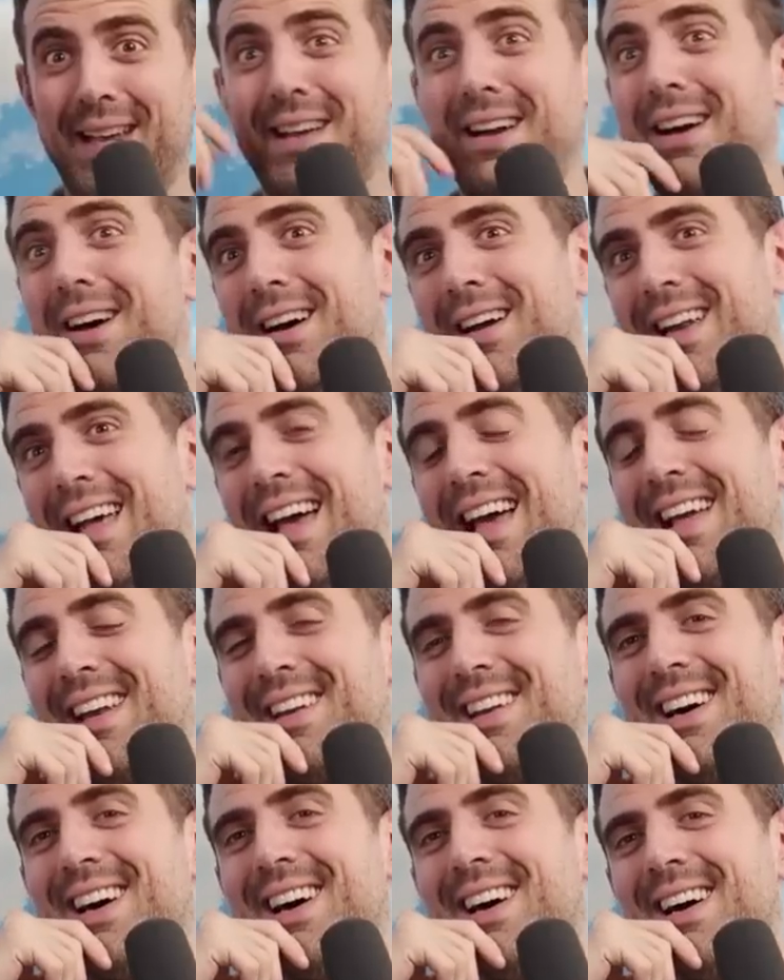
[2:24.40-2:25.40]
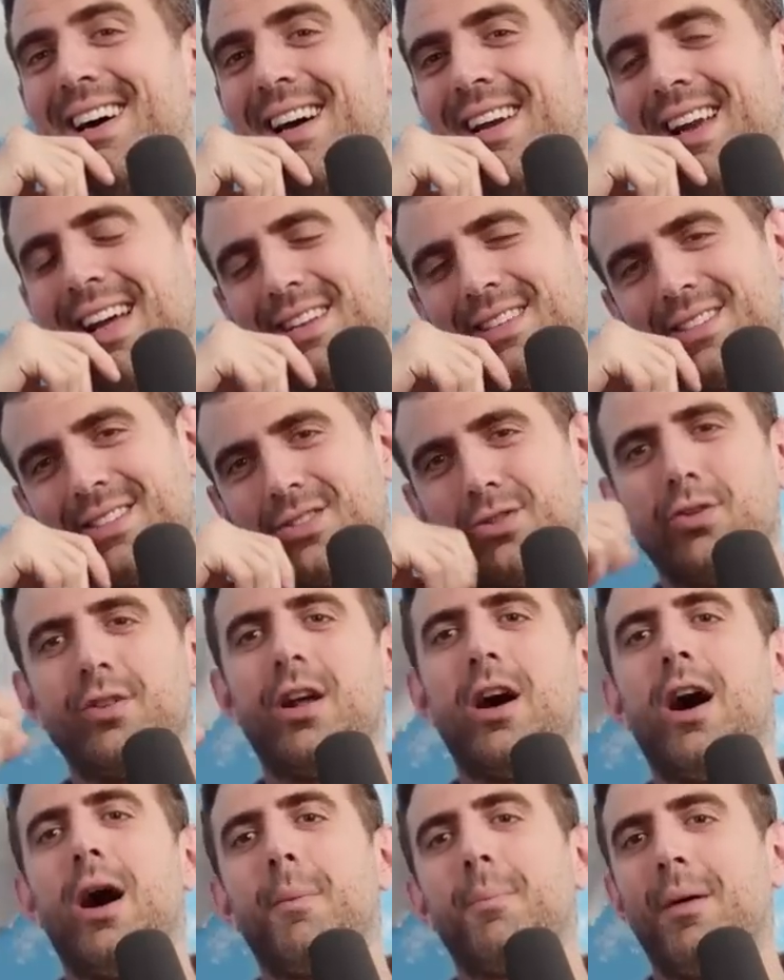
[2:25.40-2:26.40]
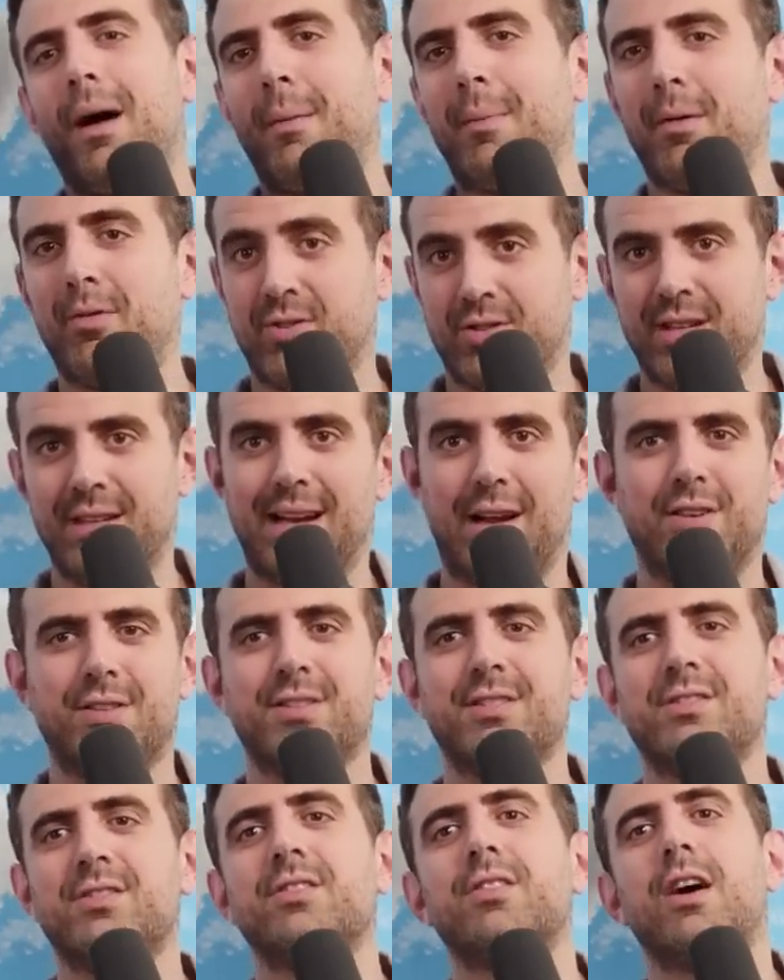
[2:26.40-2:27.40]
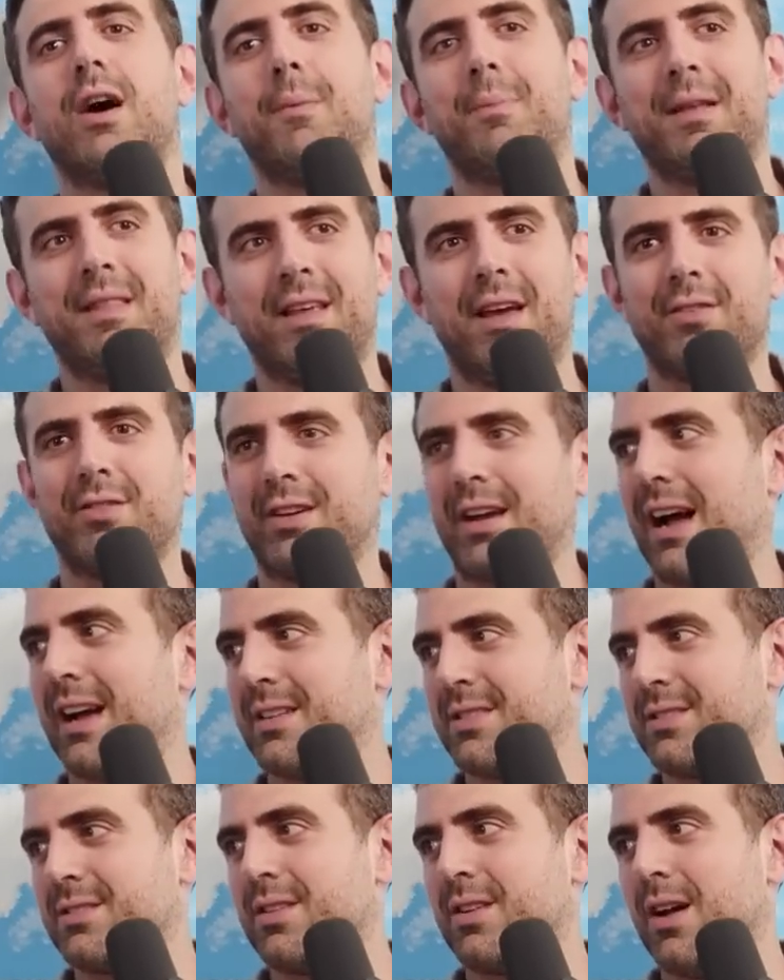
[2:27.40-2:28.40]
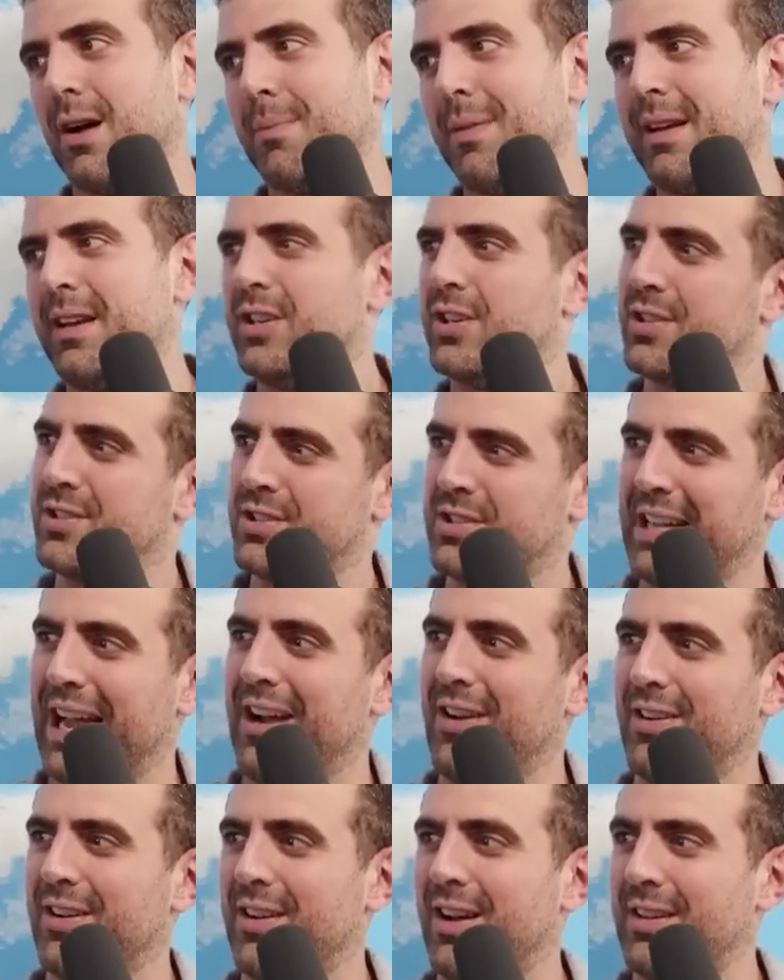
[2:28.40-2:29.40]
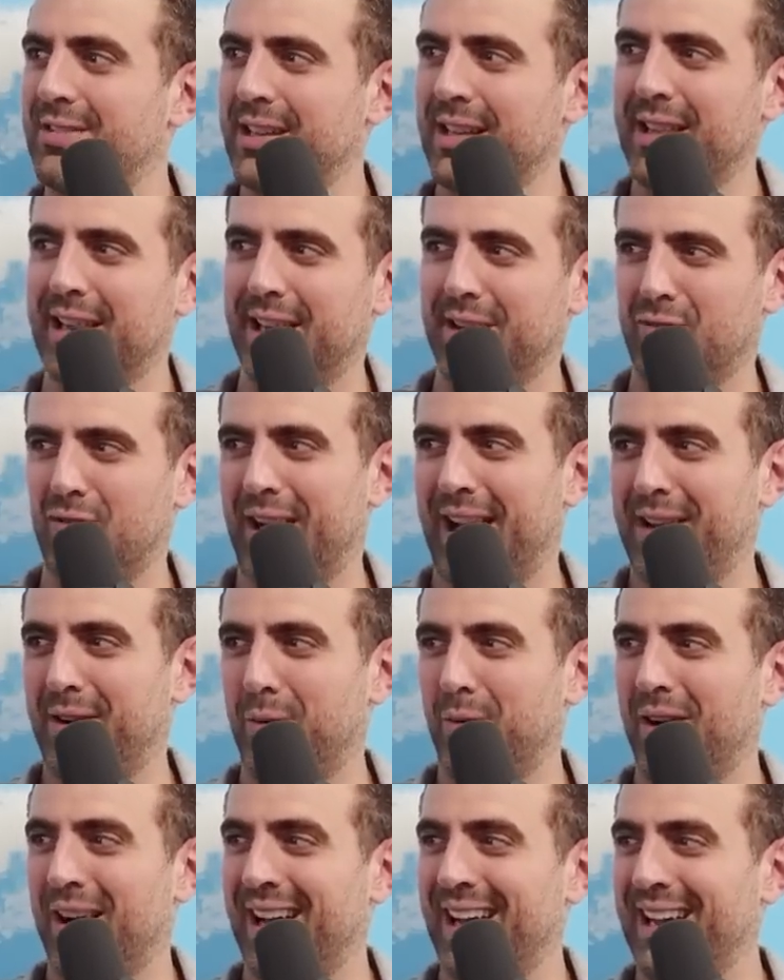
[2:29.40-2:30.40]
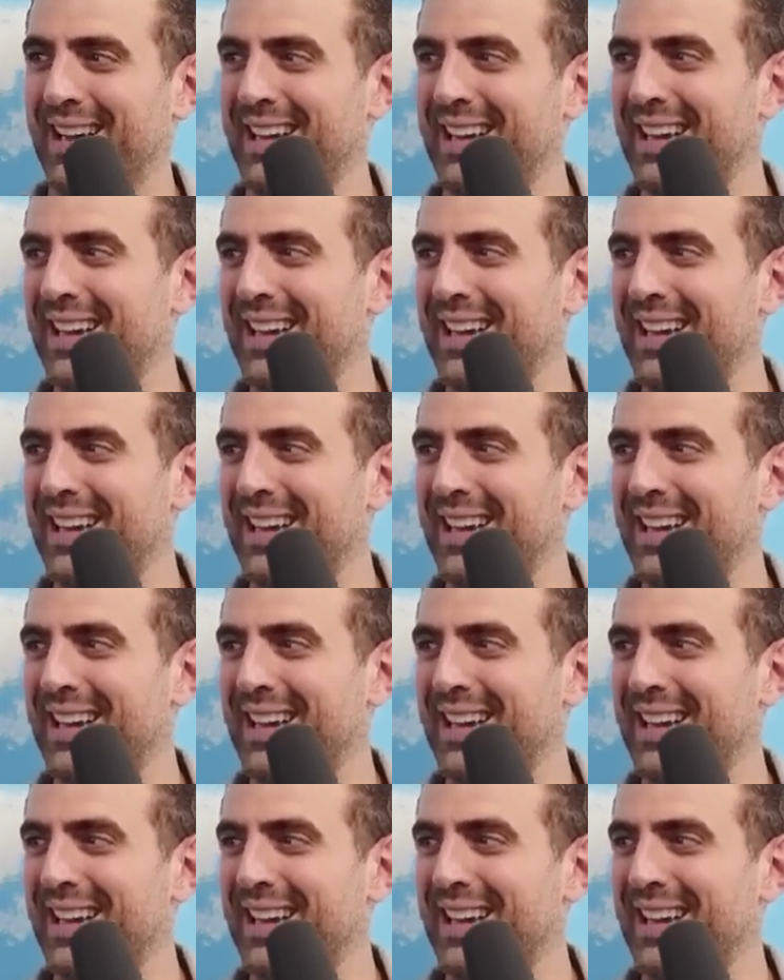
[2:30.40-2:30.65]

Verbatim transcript: good, and uh, and I stood up. I remember sitting there. I stood up, and the other guy stood up, and he just stared at us, and then he ran away.